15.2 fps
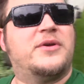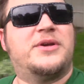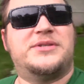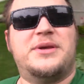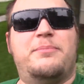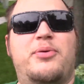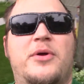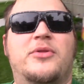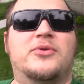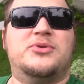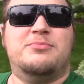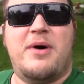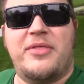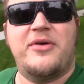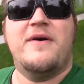because I'm putting those
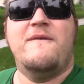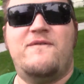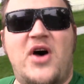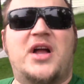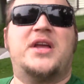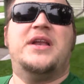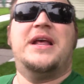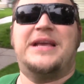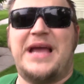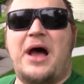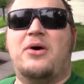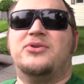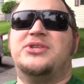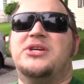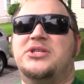motherfucking
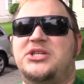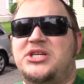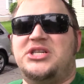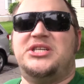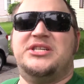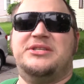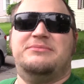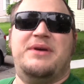cowls on,